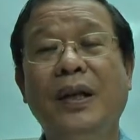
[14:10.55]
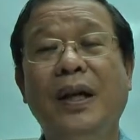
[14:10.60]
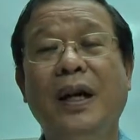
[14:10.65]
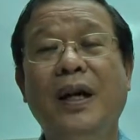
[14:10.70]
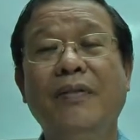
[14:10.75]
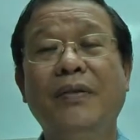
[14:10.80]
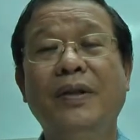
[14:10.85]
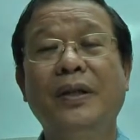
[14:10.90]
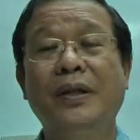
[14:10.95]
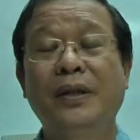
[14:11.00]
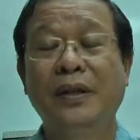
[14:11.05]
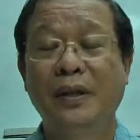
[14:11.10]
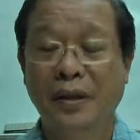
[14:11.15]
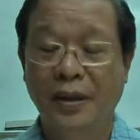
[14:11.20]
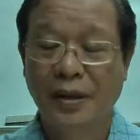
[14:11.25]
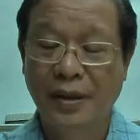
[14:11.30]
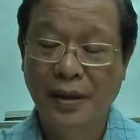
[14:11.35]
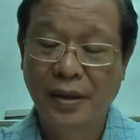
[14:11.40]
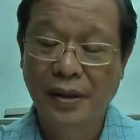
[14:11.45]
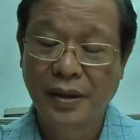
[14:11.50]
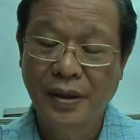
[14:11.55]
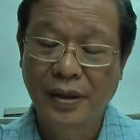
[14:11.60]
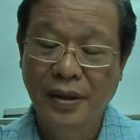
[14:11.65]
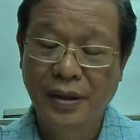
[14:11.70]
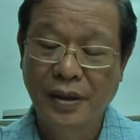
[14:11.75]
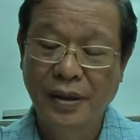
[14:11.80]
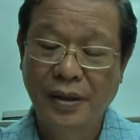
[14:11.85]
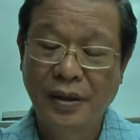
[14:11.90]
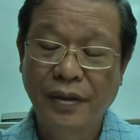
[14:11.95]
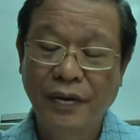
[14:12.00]
ever
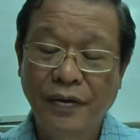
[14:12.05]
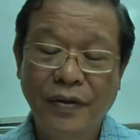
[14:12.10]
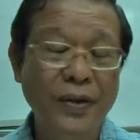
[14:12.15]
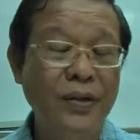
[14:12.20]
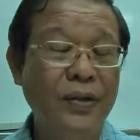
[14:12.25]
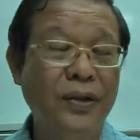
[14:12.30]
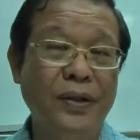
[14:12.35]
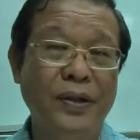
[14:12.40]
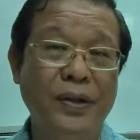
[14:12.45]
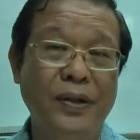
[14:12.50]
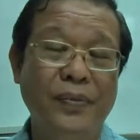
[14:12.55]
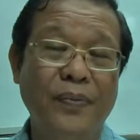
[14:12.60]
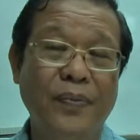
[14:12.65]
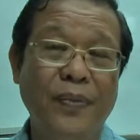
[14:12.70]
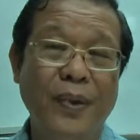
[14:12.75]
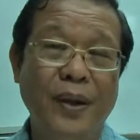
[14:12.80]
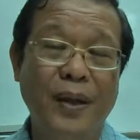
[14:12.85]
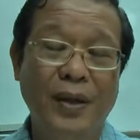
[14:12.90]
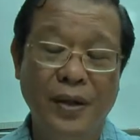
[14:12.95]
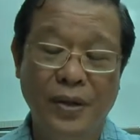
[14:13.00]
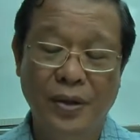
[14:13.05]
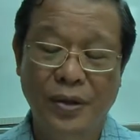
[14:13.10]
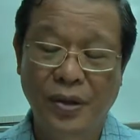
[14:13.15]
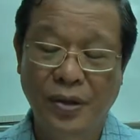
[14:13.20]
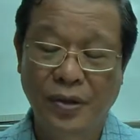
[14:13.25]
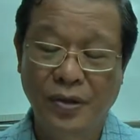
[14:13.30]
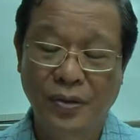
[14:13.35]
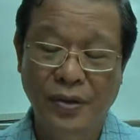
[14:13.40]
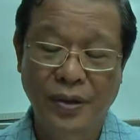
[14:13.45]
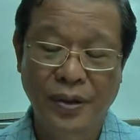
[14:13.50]
refute his
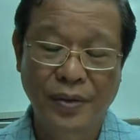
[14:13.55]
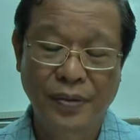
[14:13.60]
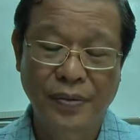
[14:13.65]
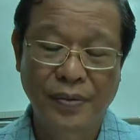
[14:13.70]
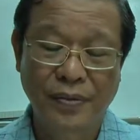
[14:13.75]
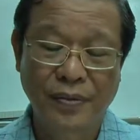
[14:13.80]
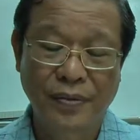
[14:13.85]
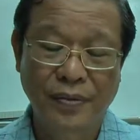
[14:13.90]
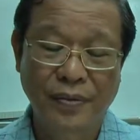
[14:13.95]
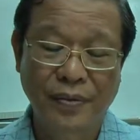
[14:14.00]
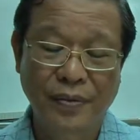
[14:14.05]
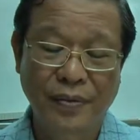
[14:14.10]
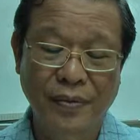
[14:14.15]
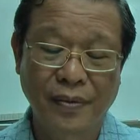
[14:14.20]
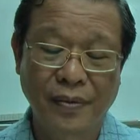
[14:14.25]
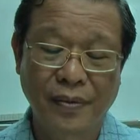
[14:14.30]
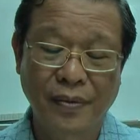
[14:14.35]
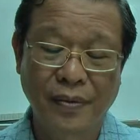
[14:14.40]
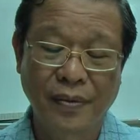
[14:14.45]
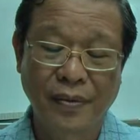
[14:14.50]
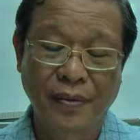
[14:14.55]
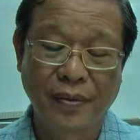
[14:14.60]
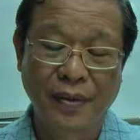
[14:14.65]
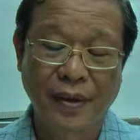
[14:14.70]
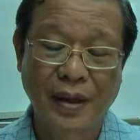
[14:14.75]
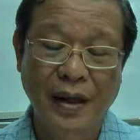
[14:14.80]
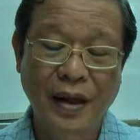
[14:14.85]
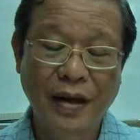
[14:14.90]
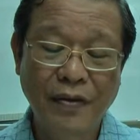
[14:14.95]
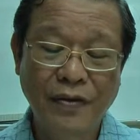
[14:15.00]
doctrine?
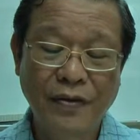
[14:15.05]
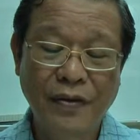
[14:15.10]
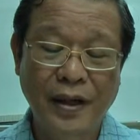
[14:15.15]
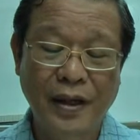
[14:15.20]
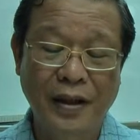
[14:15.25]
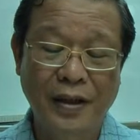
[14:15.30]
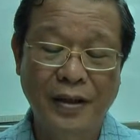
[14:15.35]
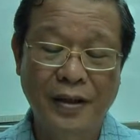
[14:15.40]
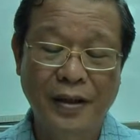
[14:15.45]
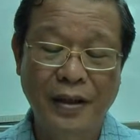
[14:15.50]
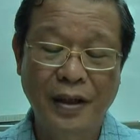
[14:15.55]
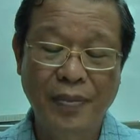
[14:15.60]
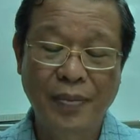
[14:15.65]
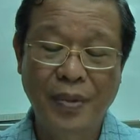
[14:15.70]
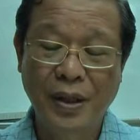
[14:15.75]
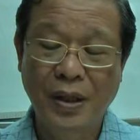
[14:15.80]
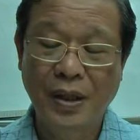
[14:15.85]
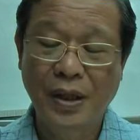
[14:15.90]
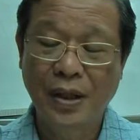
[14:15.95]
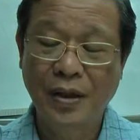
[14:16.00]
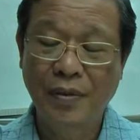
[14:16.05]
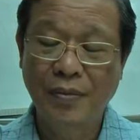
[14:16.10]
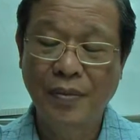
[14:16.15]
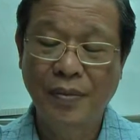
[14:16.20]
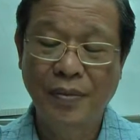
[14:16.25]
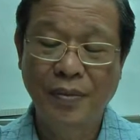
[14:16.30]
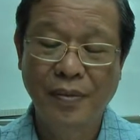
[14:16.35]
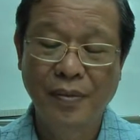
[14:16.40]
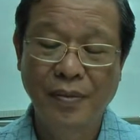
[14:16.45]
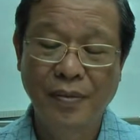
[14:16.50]
In fact, they
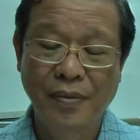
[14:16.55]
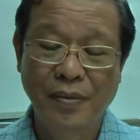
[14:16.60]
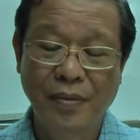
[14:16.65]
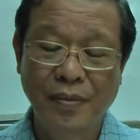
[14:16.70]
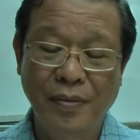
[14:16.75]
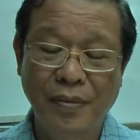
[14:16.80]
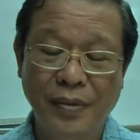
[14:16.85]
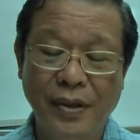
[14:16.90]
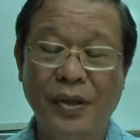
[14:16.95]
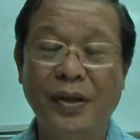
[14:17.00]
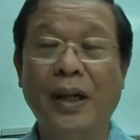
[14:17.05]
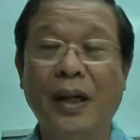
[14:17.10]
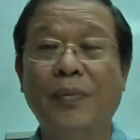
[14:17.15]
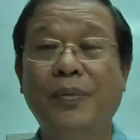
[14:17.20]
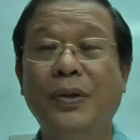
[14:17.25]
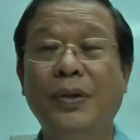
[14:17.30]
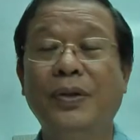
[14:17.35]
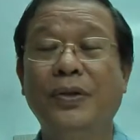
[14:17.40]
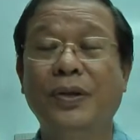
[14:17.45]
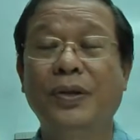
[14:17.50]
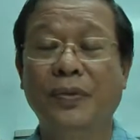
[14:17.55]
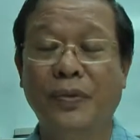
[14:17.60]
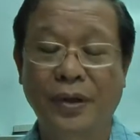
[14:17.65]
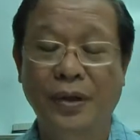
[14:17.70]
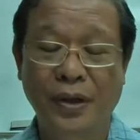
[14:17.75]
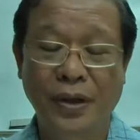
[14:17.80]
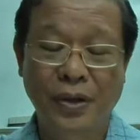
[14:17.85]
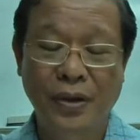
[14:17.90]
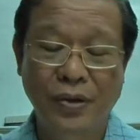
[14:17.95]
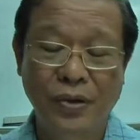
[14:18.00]
become disciples of the
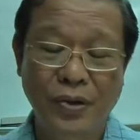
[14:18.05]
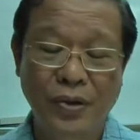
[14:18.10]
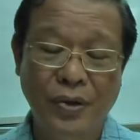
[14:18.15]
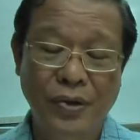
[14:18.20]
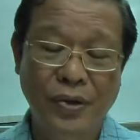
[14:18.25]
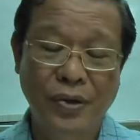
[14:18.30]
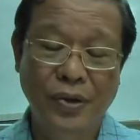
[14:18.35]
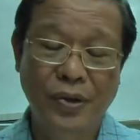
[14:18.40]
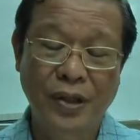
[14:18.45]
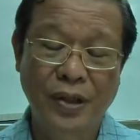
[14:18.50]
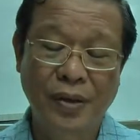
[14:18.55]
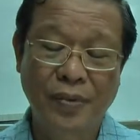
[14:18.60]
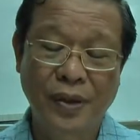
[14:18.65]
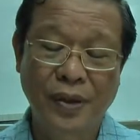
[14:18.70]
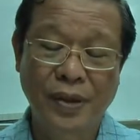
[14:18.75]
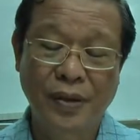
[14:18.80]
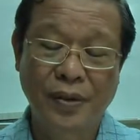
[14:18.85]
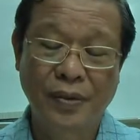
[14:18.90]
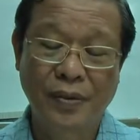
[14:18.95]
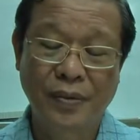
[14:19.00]
reclus Gautama.